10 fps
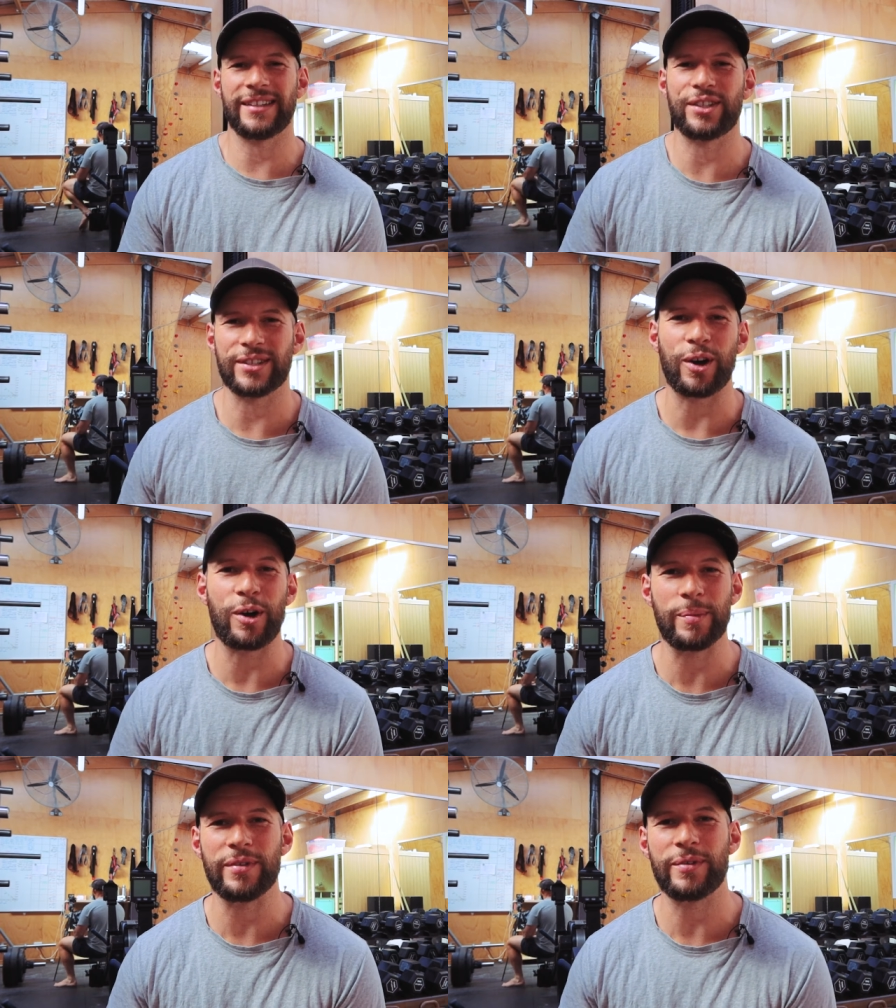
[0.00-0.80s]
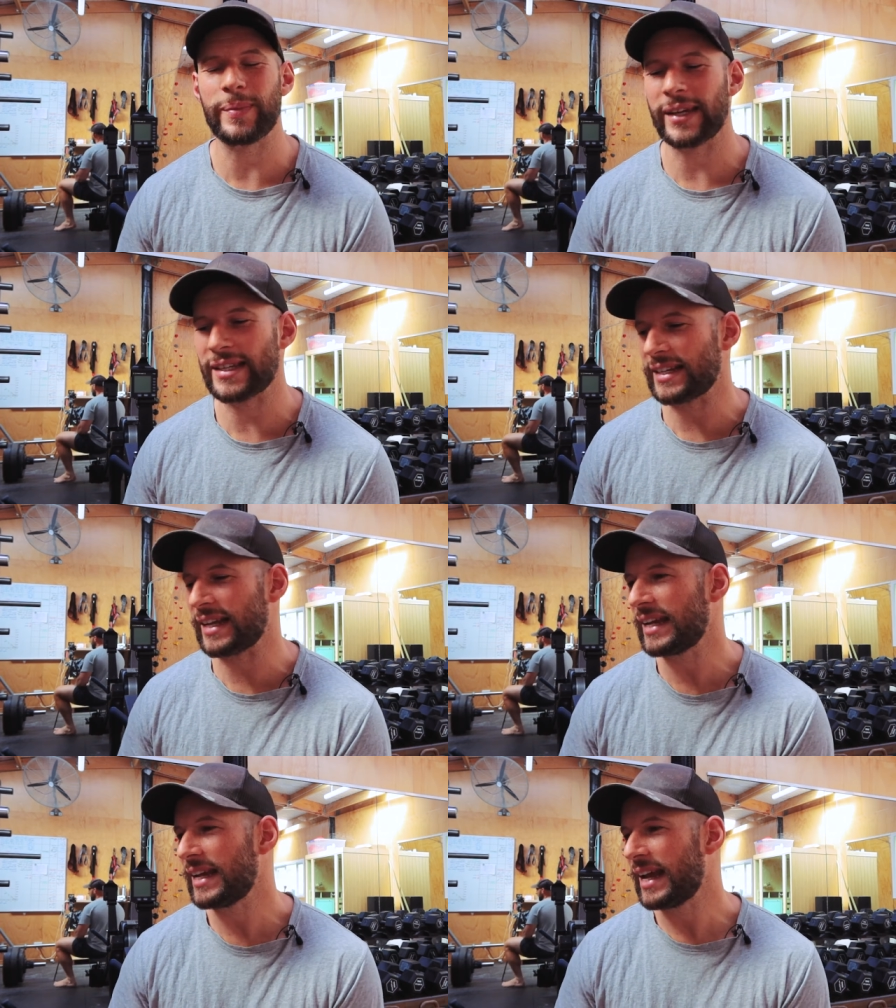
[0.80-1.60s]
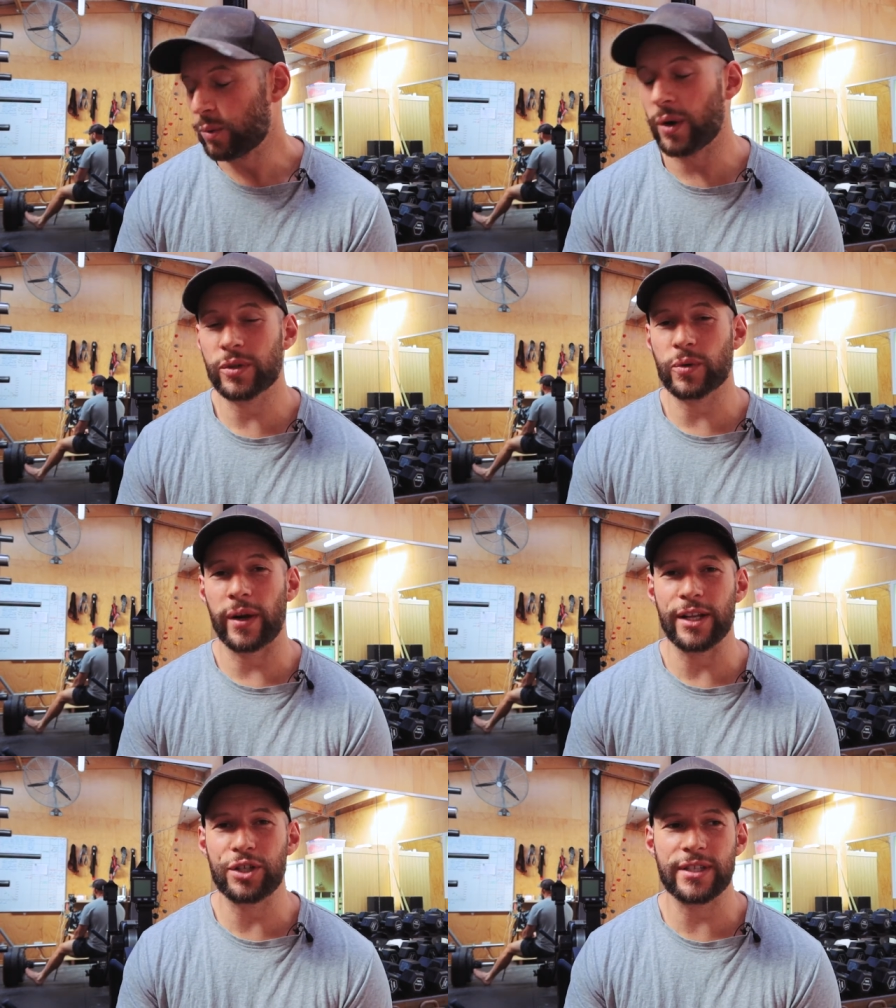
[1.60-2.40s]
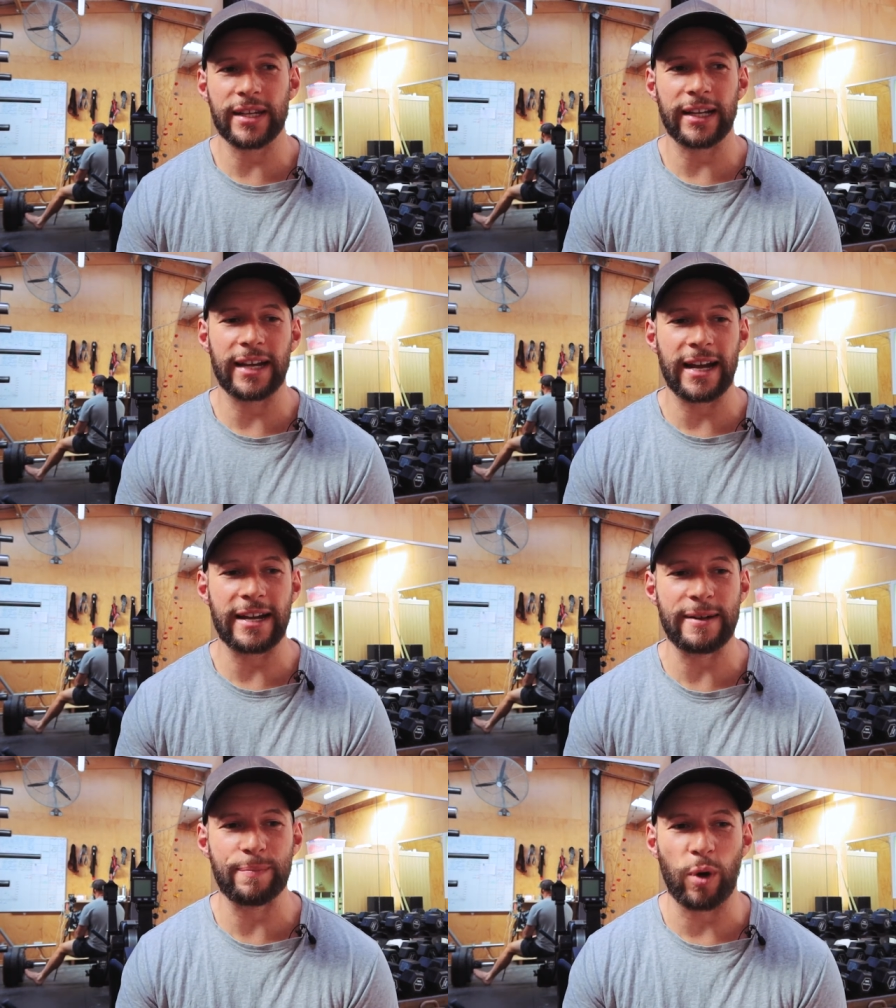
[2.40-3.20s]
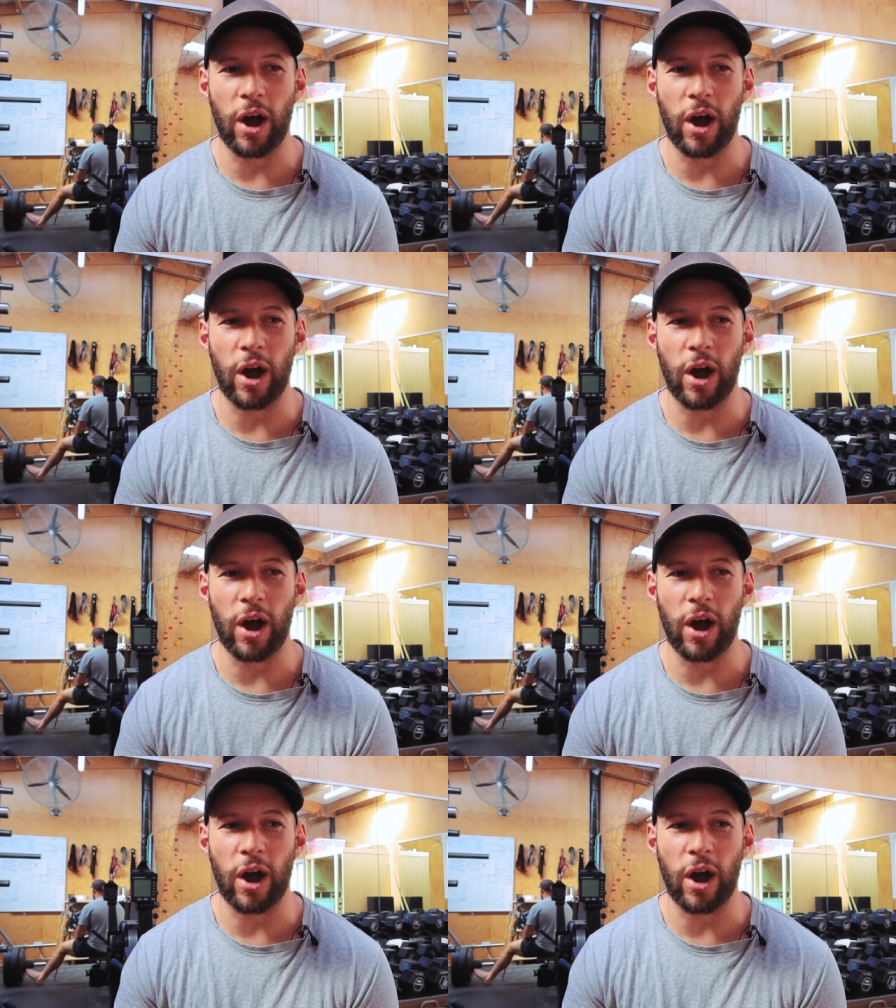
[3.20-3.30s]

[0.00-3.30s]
It's just a hobby for me, isn't it? What was quite interesting, um,